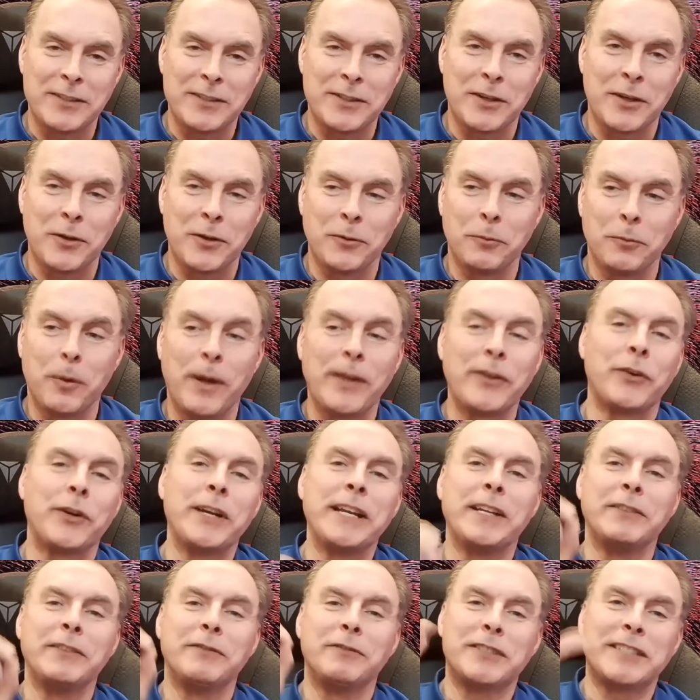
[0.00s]
So whether
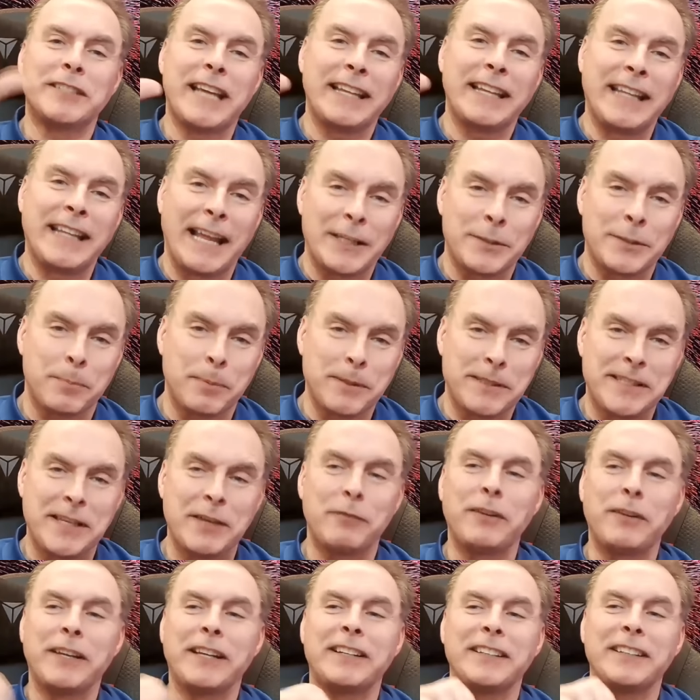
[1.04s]
he said that
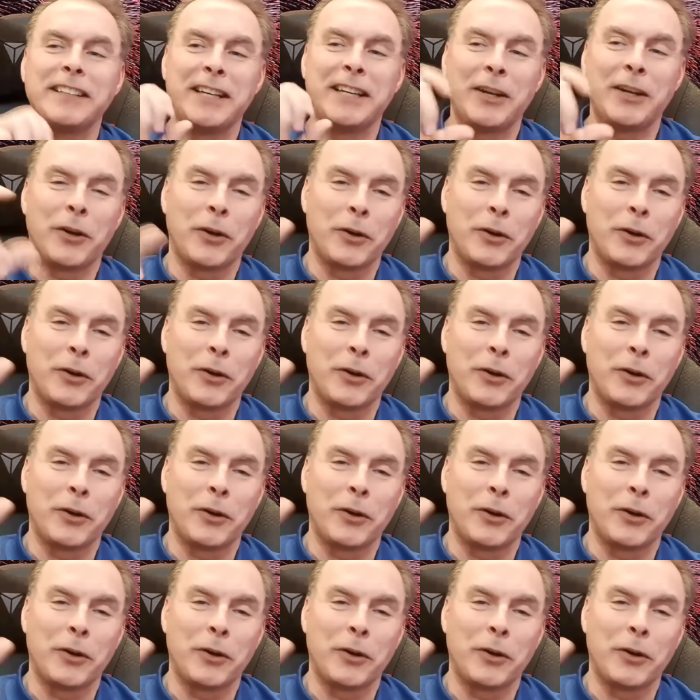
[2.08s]
specifically